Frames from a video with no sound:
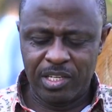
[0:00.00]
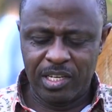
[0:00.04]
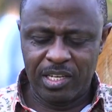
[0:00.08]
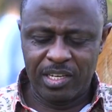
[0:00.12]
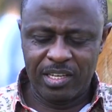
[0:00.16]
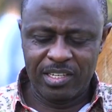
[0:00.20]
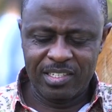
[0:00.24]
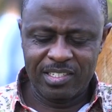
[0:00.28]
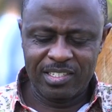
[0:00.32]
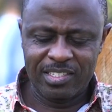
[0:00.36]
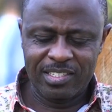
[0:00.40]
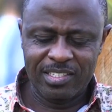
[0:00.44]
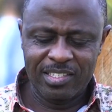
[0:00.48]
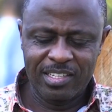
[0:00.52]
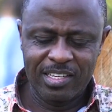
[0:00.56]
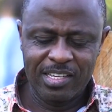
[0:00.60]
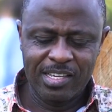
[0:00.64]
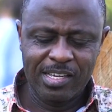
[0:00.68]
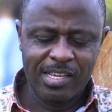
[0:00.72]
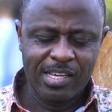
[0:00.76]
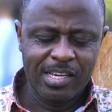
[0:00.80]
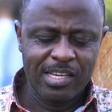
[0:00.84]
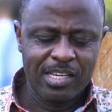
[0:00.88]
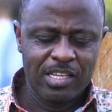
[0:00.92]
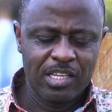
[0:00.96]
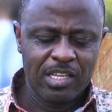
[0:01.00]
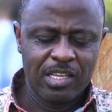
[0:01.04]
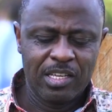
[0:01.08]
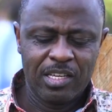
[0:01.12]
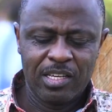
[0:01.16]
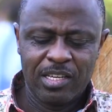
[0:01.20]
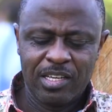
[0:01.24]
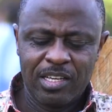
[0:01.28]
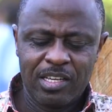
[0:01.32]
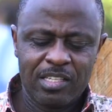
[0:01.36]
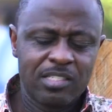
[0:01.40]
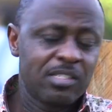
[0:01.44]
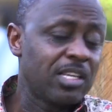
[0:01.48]
years
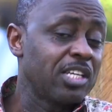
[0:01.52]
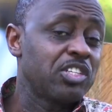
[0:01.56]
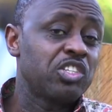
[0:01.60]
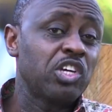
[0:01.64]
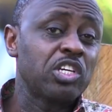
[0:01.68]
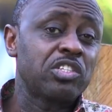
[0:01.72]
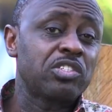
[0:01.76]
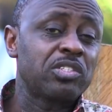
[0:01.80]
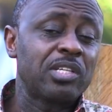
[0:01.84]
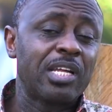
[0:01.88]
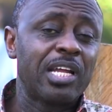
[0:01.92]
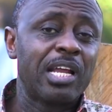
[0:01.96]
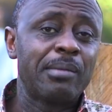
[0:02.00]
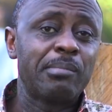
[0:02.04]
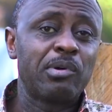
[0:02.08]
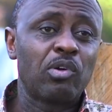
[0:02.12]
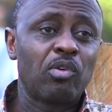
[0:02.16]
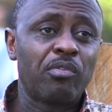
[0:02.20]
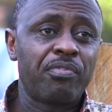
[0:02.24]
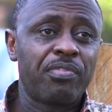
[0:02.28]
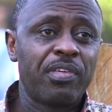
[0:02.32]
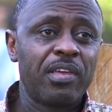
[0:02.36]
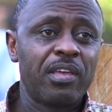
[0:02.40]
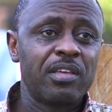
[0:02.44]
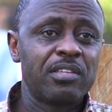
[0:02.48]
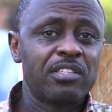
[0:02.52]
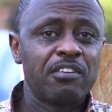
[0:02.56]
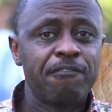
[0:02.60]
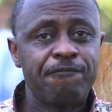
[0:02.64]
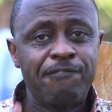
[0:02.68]
suggests a number of things.